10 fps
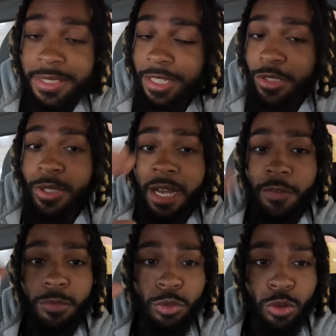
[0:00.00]
tear you
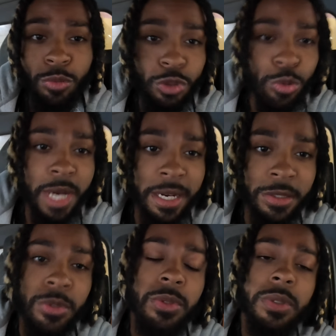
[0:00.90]
down from doing what you
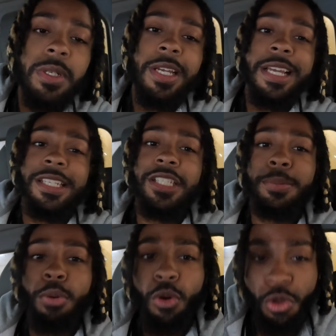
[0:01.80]
gotta do to
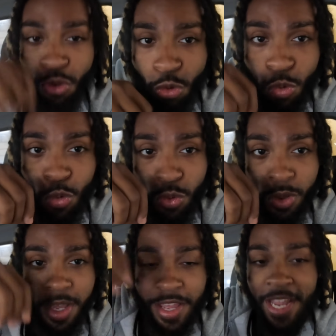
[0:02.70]
support you
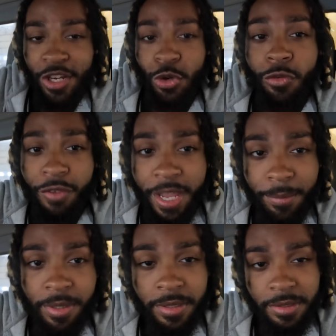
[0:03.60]
and your
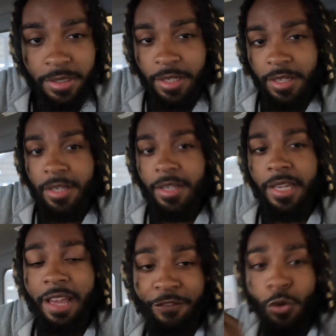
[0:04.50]
family.
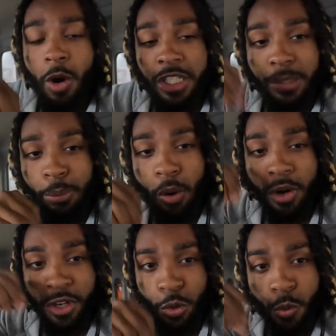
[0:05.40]
If you are
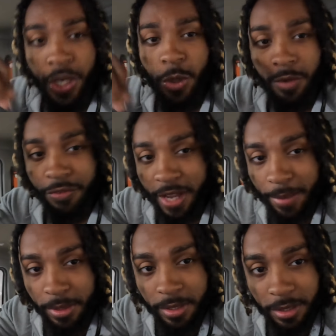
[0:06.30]
supporting you and your
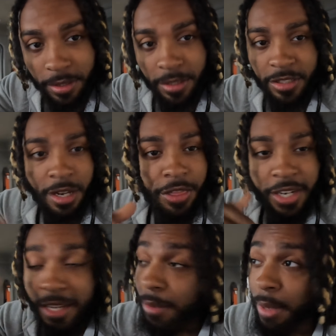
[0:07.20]
family, there's
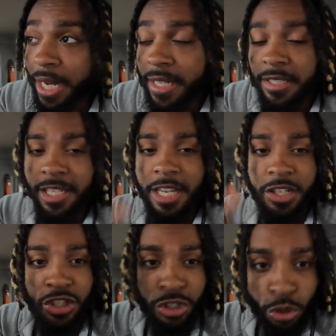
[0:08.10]
nothing anybody can say,
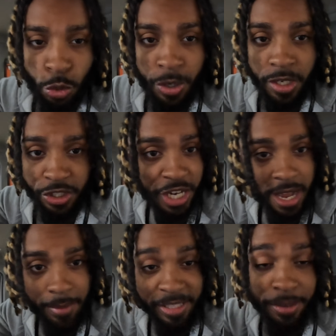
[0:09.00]
because you're doing your
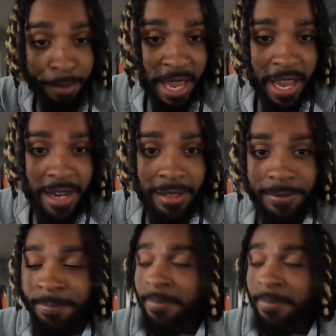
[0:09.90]
job as a man,